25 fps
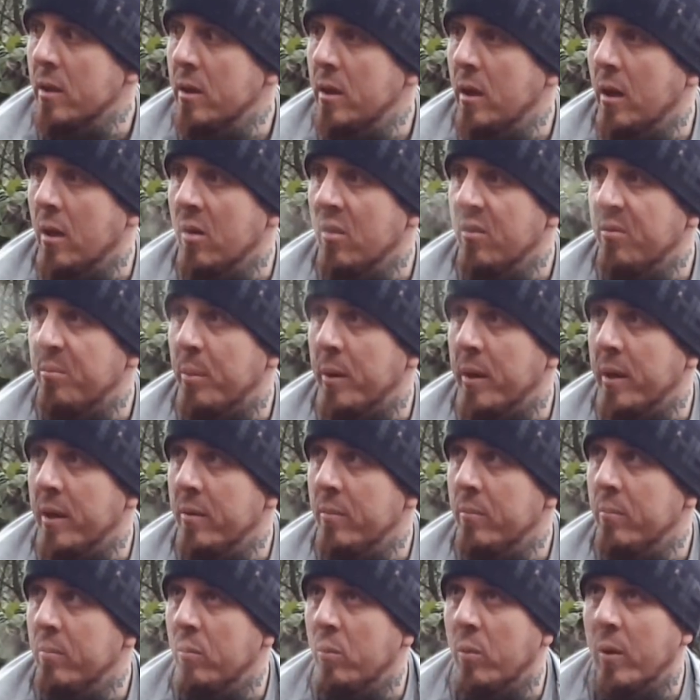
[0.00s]
I love
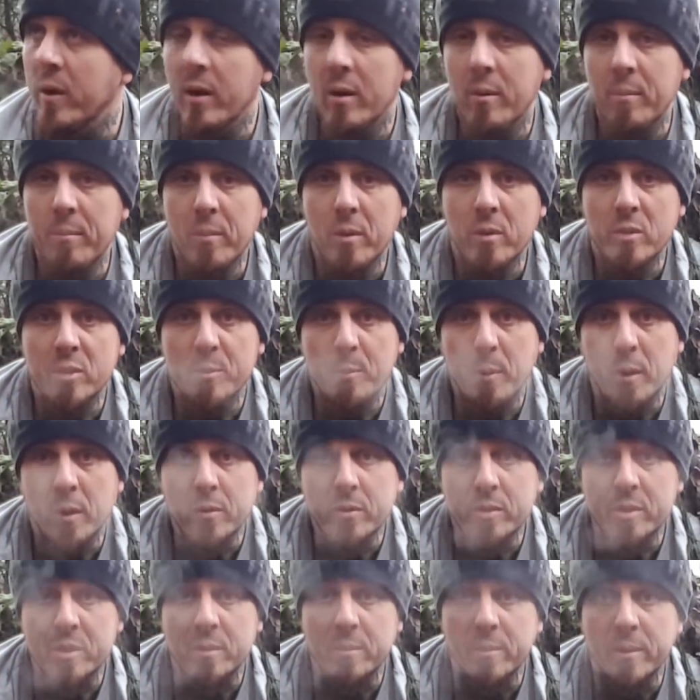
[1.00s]
being where I'm not
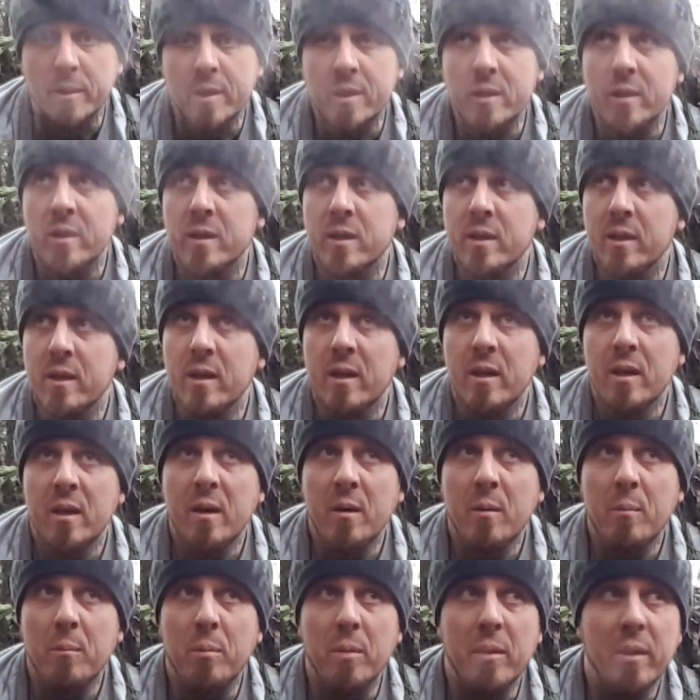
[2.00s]
supposed to be,
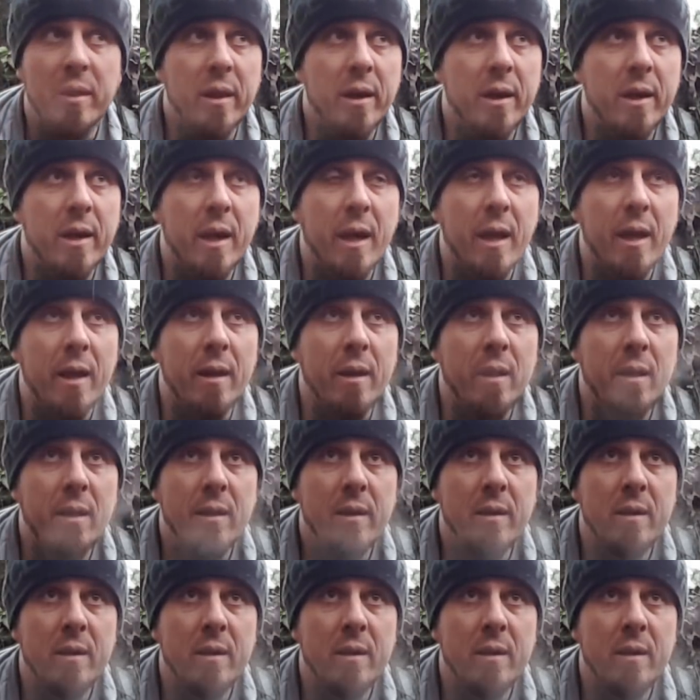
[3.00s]
but then again,